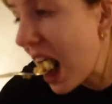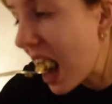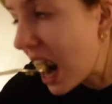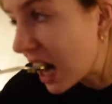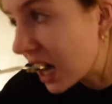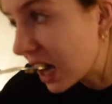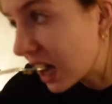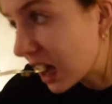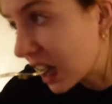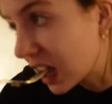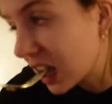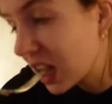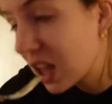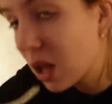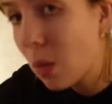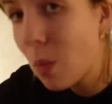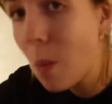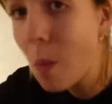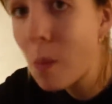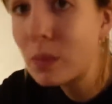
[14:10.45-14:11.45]

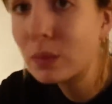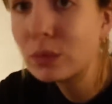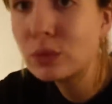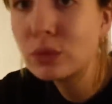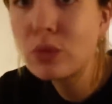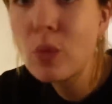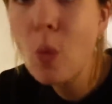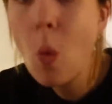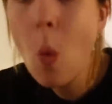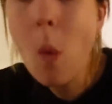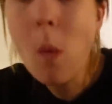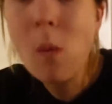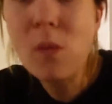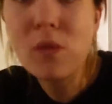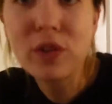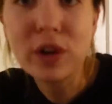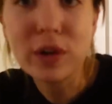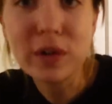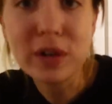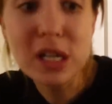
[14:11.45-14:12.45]

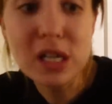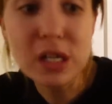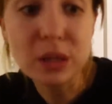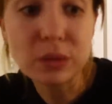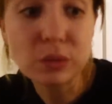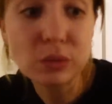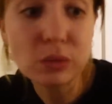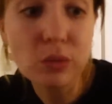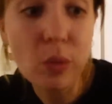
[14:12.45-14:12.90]
Oh yeah.